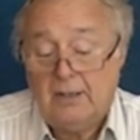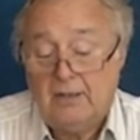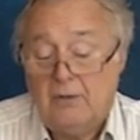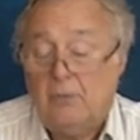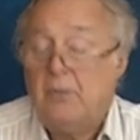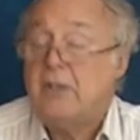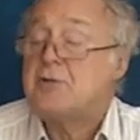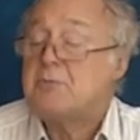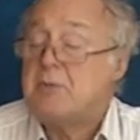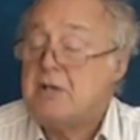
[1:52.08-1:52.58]

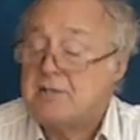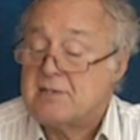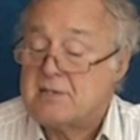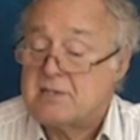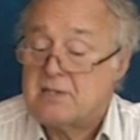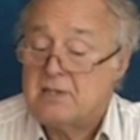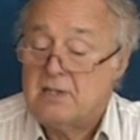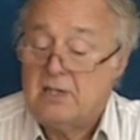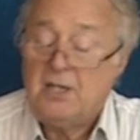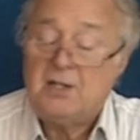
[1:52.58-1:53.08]
which
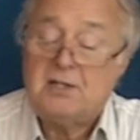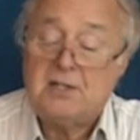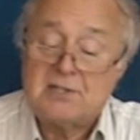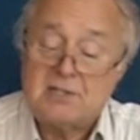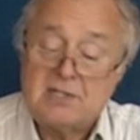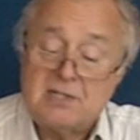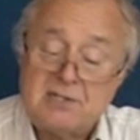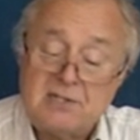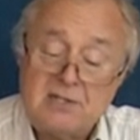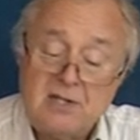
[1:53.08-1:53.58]
means it
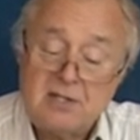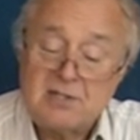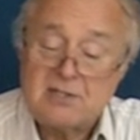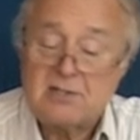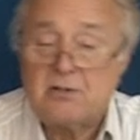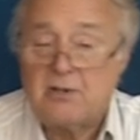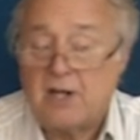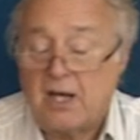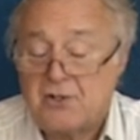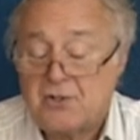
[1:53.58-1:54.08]
is a series
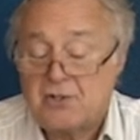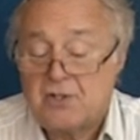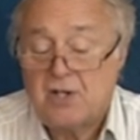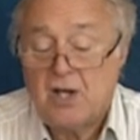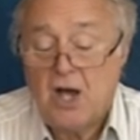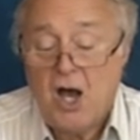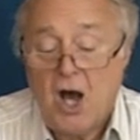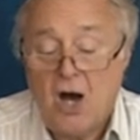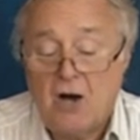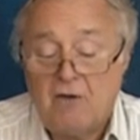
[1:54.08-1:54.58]
connection
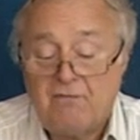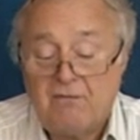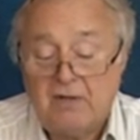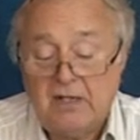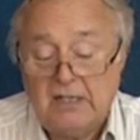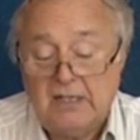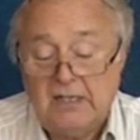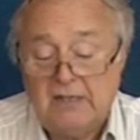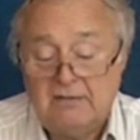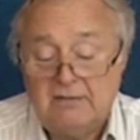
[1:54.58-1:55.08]
of
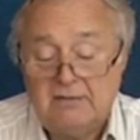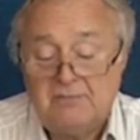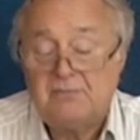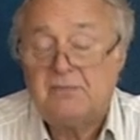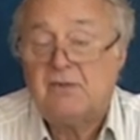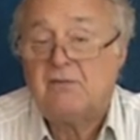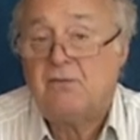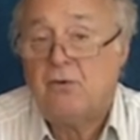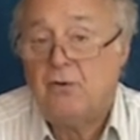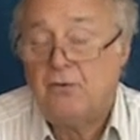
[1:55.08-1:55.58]
a
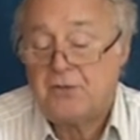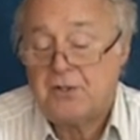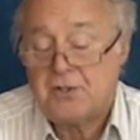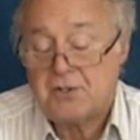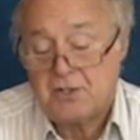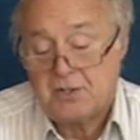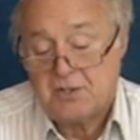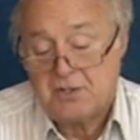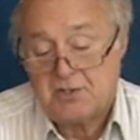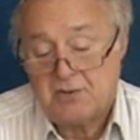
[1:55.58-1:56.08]

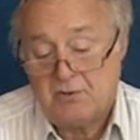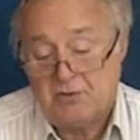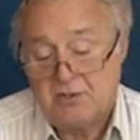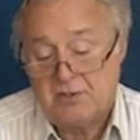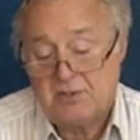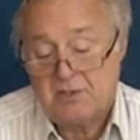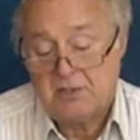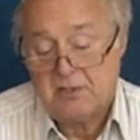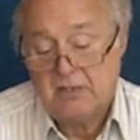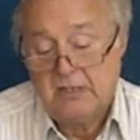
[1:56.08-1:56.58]
voltage
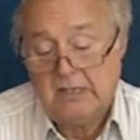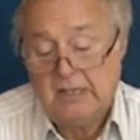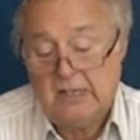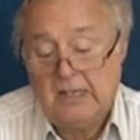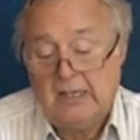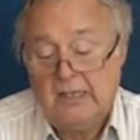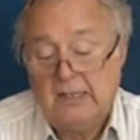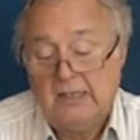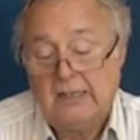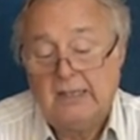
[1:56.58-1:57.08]
source,
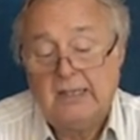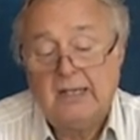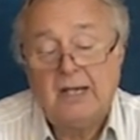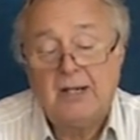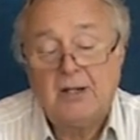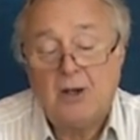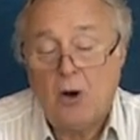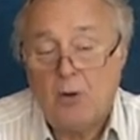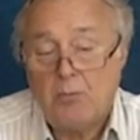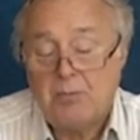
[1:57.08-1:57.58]

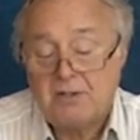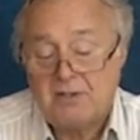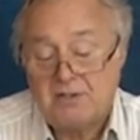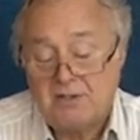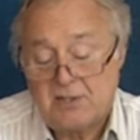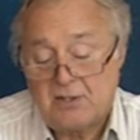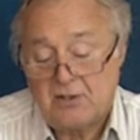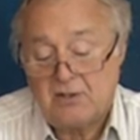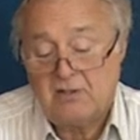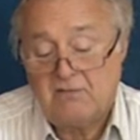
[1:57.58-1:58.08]
an open
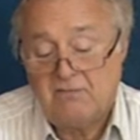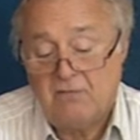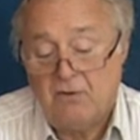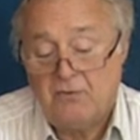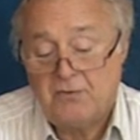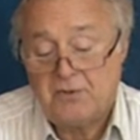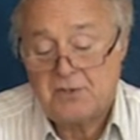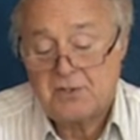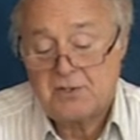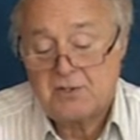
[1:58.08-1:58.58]
circuit
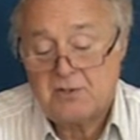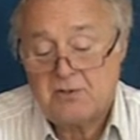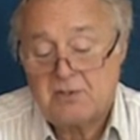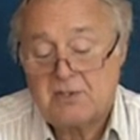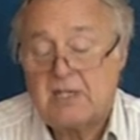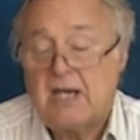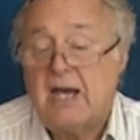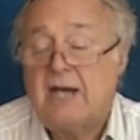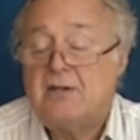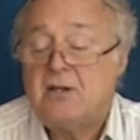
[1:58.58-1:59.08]
voltage
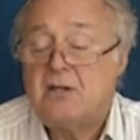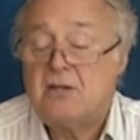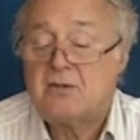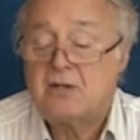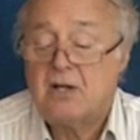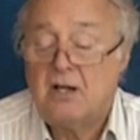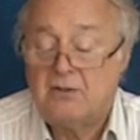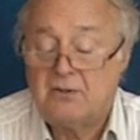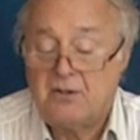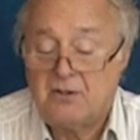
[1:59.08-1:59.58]
source, and
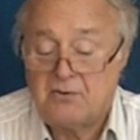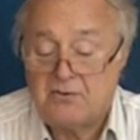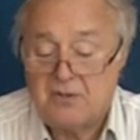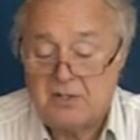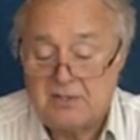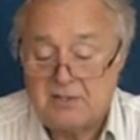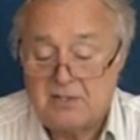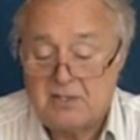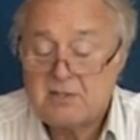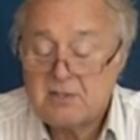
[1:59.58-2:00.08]
internal
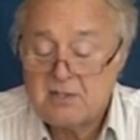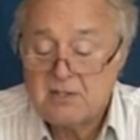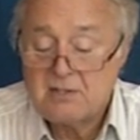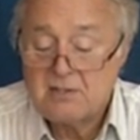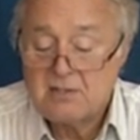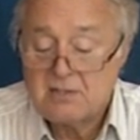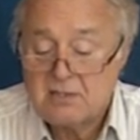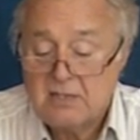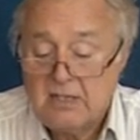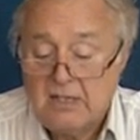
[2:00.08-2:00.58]

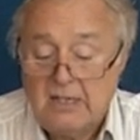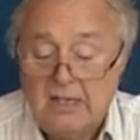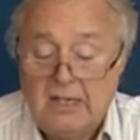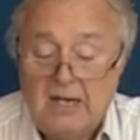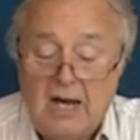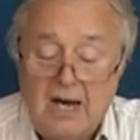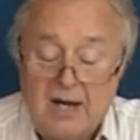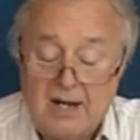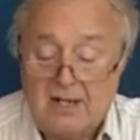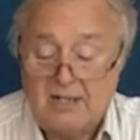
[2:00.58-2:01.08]
resistance
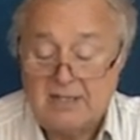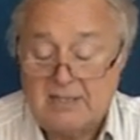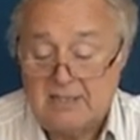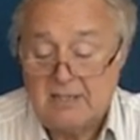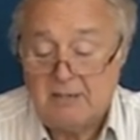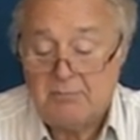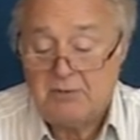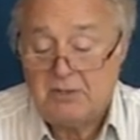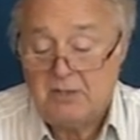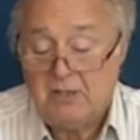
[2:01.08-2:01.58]
R
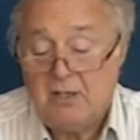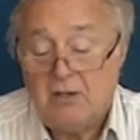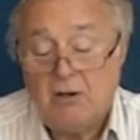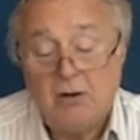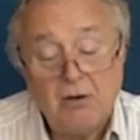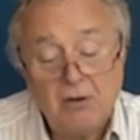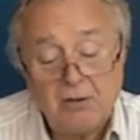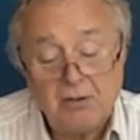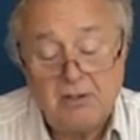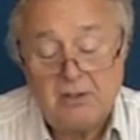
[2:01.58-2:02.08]
sub T,
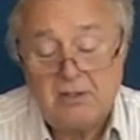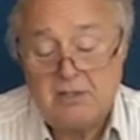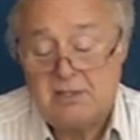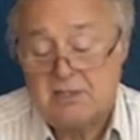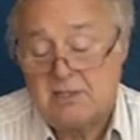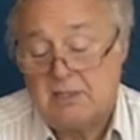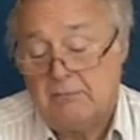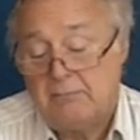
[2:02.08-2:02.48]
or it is a